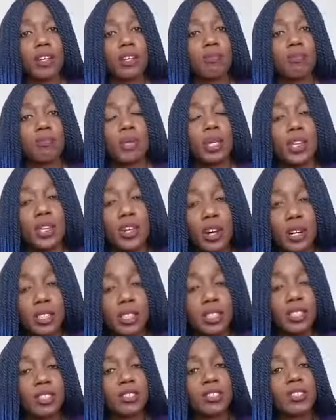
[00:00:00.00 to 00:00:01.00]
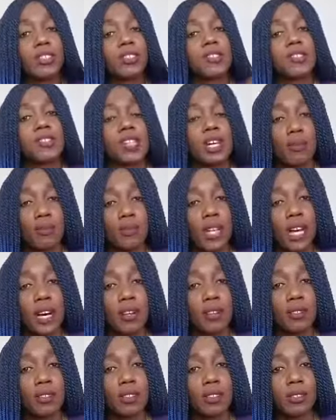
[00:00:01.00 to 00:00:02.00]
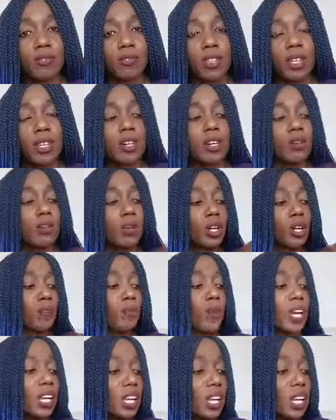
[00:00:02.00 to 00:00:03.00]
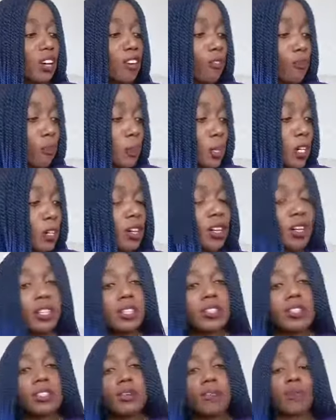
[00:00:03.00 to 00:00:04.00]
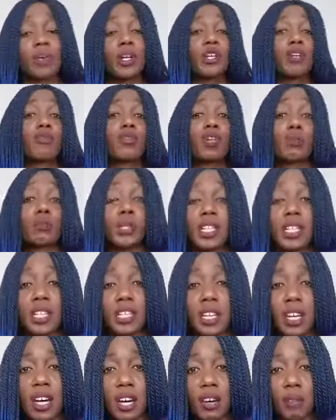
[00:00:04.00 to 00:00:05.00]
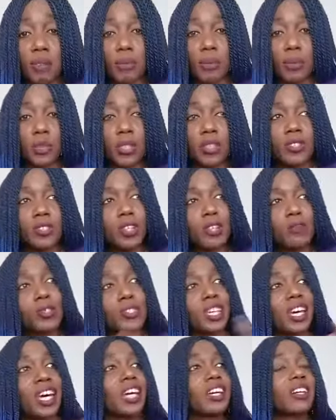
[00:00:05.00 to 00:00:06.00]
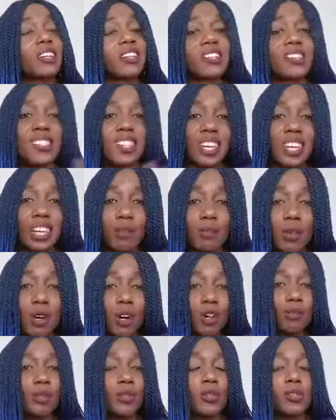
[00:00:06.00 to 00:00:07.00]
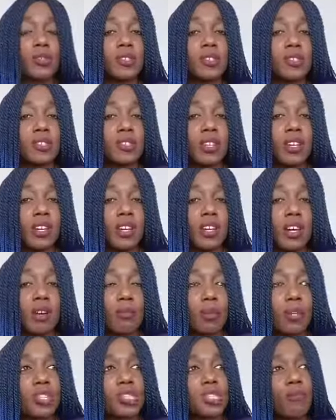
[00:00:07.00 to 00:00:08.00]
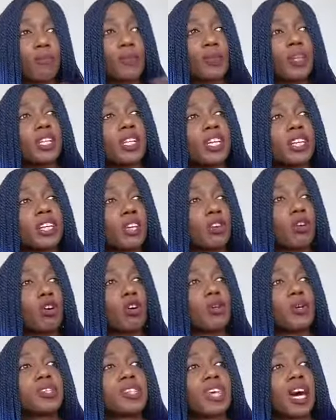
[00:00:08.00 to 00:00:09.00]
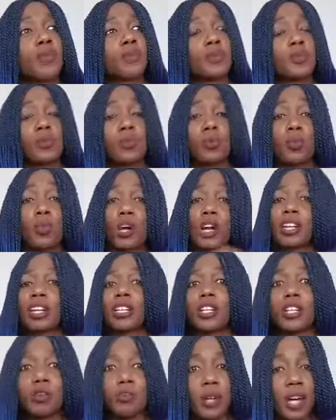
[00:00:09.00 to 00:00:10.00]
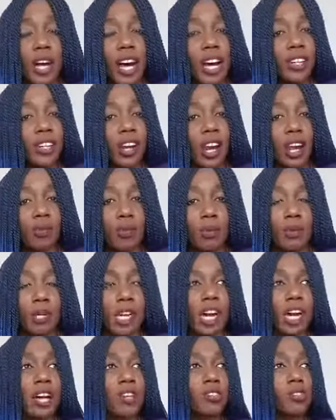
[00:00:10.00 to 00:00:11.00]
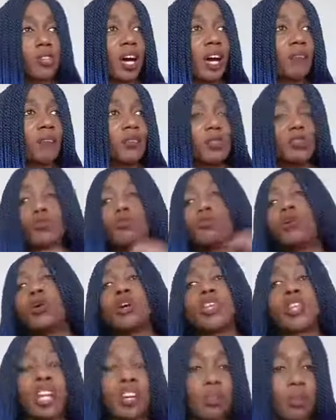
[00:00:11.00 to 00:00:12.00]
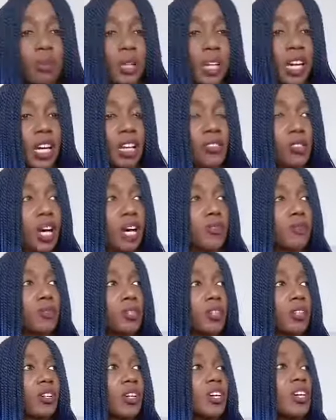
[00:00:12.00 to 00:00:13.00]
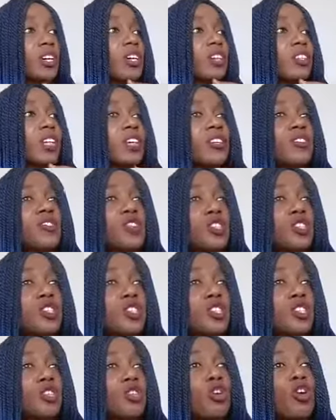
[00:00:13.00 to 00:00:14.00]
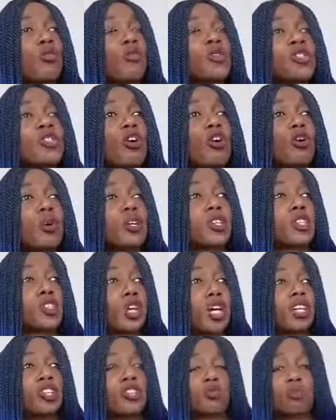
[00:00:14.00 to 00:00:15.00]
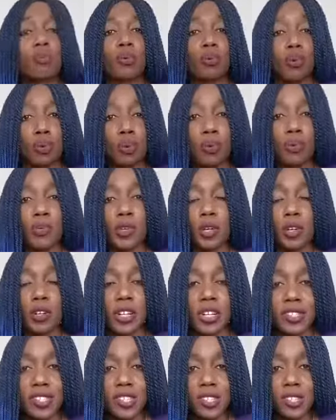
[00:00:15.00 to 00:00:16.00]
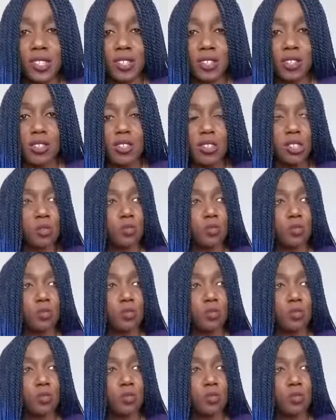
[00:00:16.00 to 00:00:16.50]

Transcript: beyond self doubt? What if I live beyond the fear of not being enough, which is almost kind of the same, almost? But this feeling that you always have to work a little bit harder than everybody else, you have to do more than everybody else, you have to, there's just, you're almost always trying to prove your existence,